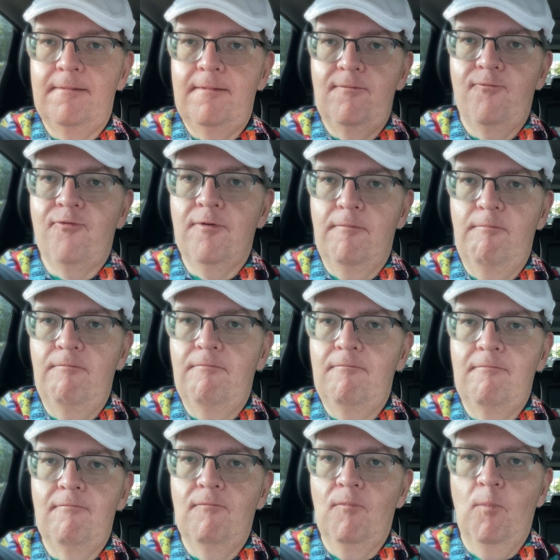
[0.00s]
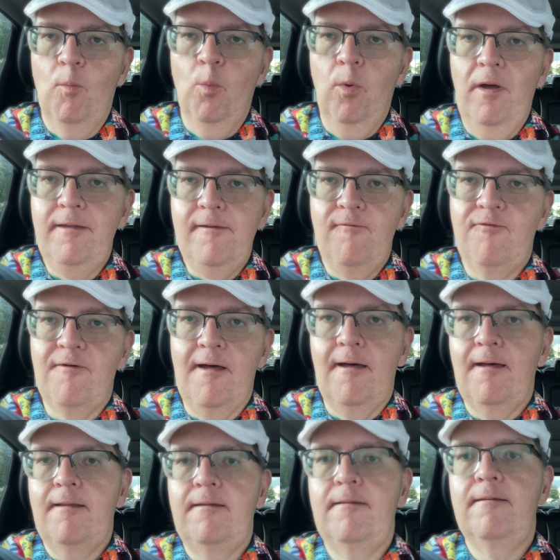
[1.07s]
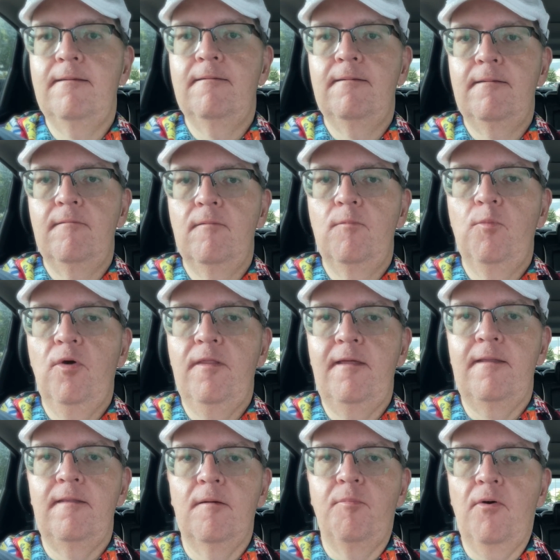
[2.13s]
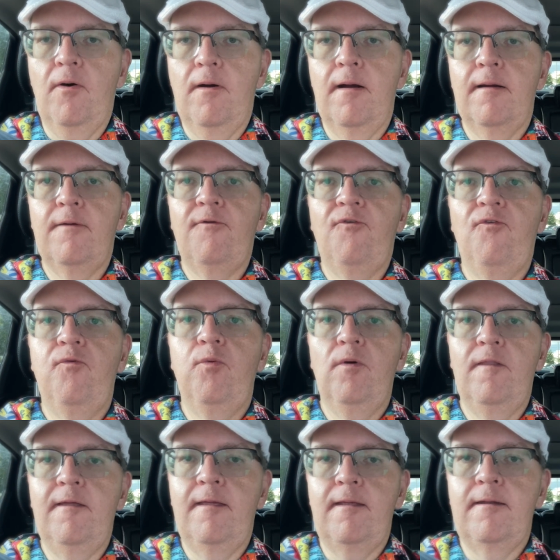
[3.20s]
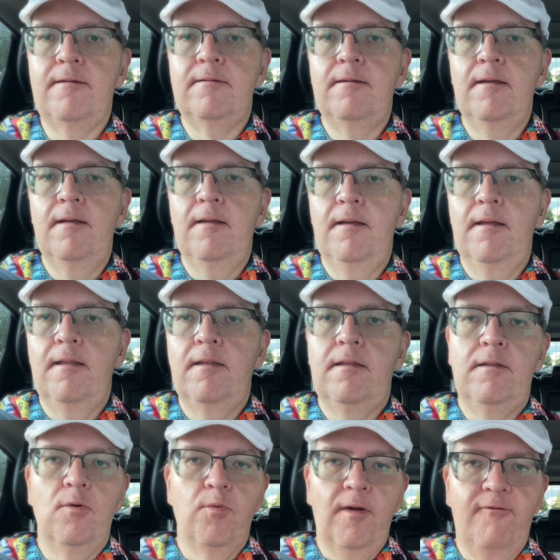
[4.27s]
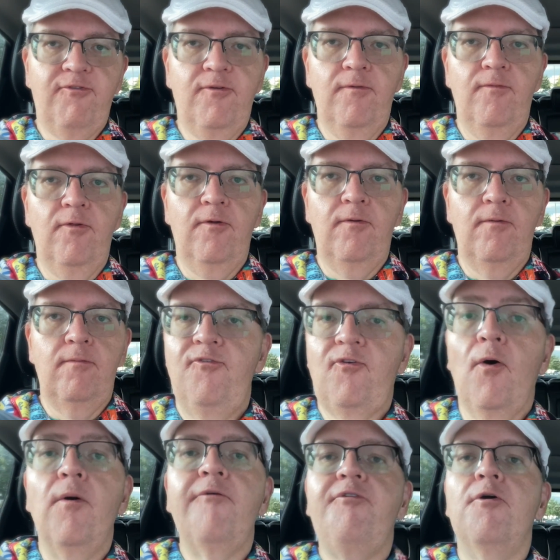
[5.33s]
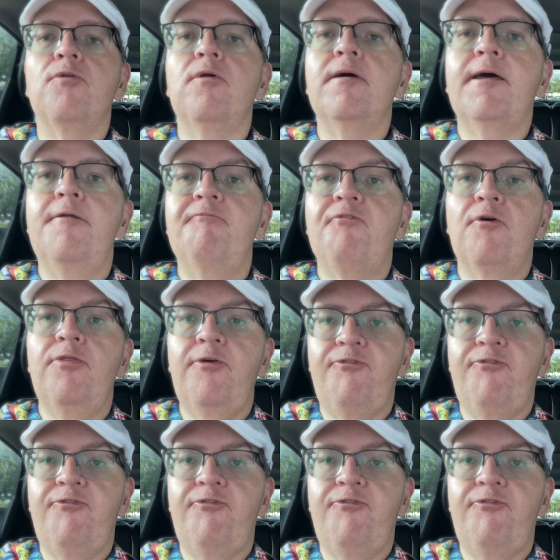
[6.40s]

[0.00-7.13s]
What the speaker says: from what you find within the parks, within the rest of the... So if you're looking for the